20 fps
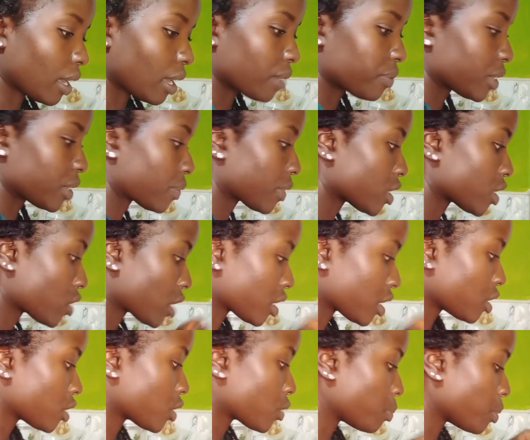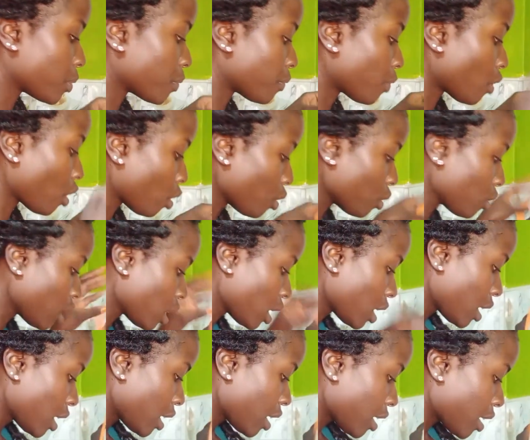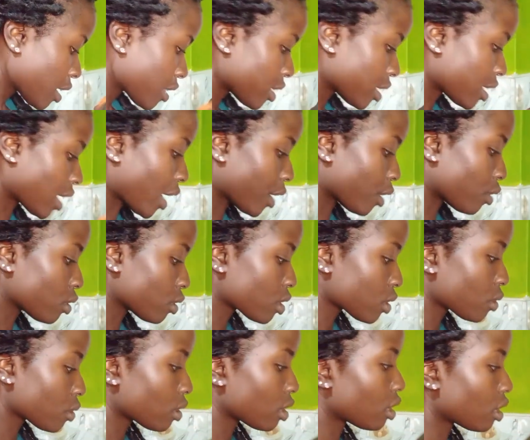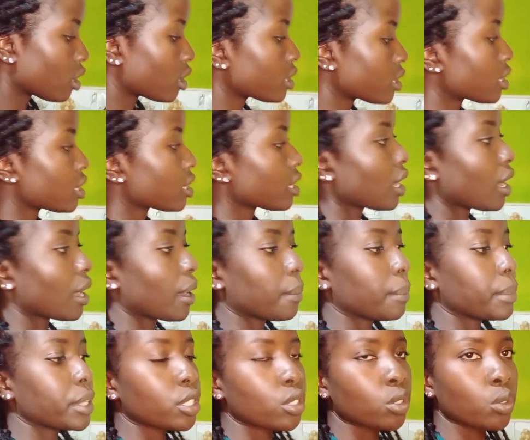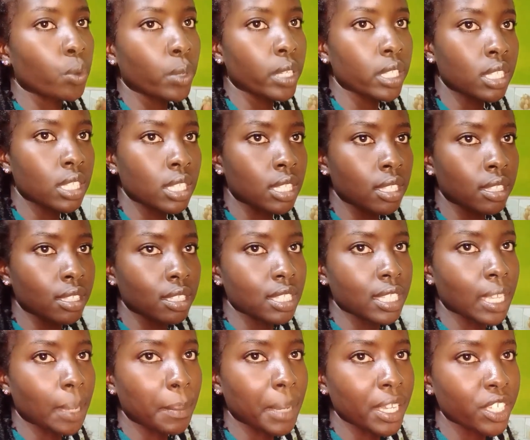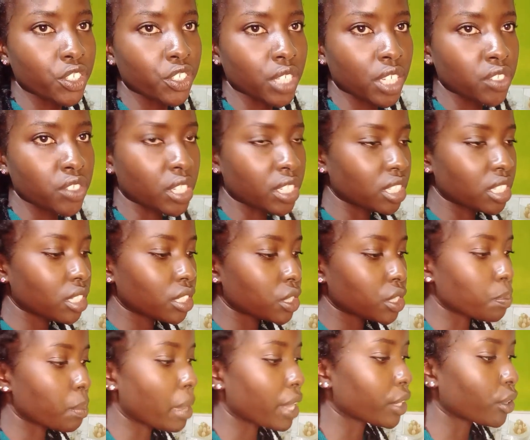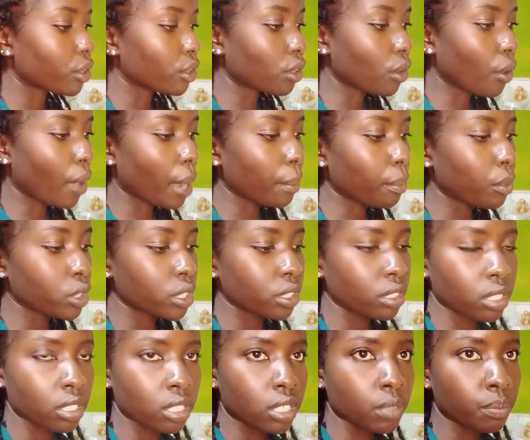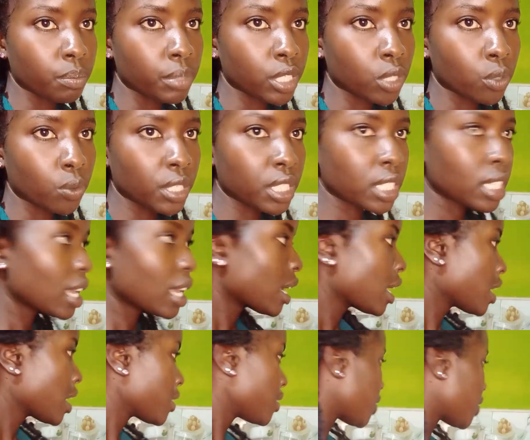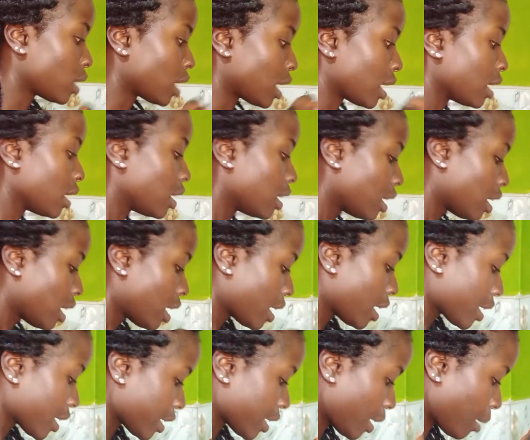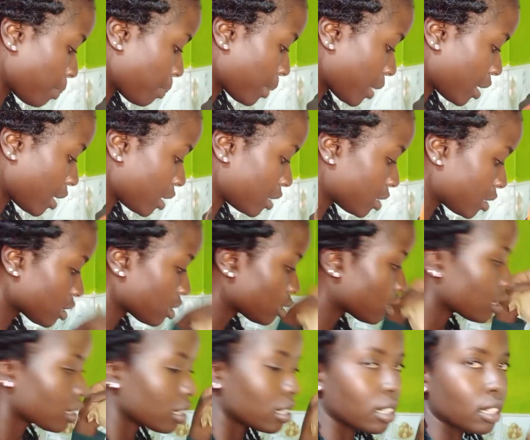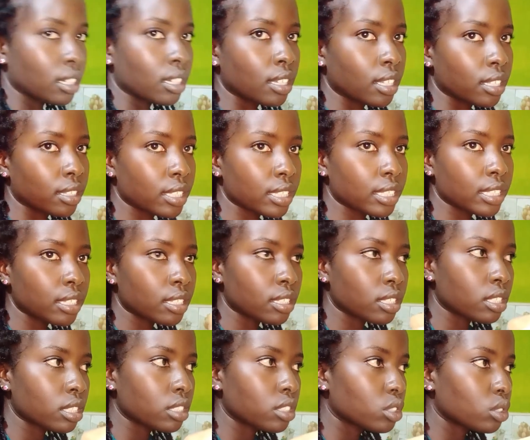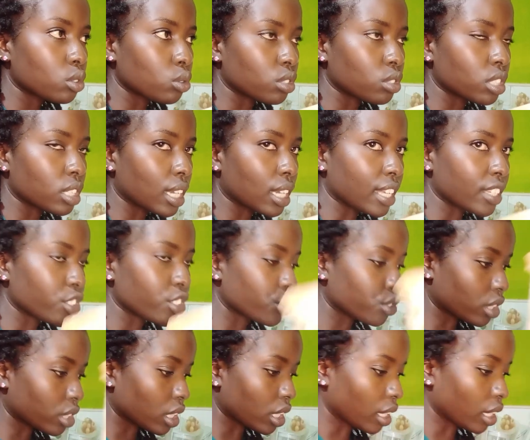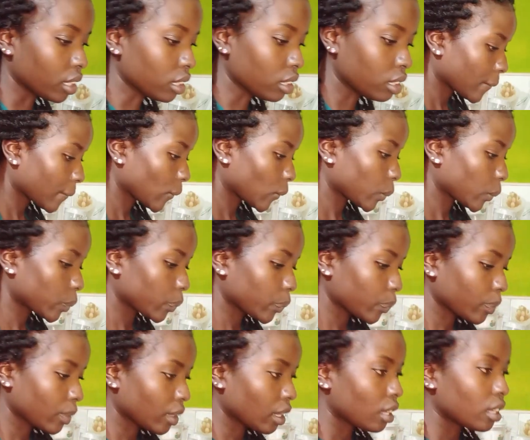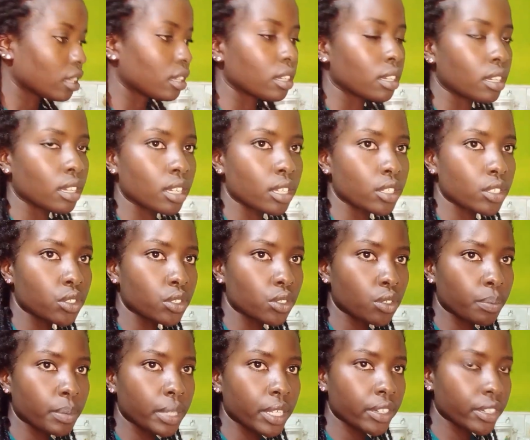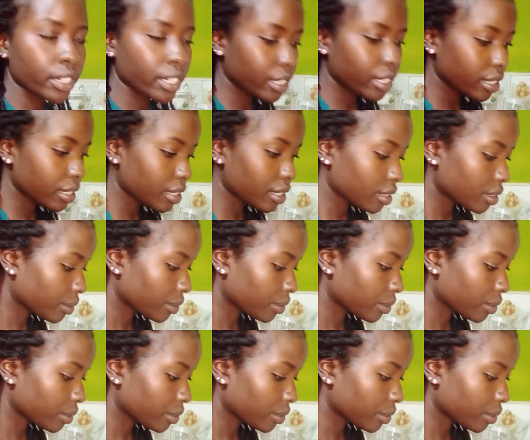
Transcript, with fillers: I've never tried it before. Then I also got biscuits. This time I changed. I didn't buy cocoa. I bought these two biscuits. Yeah, and this is tortilla chicken. Strawberries,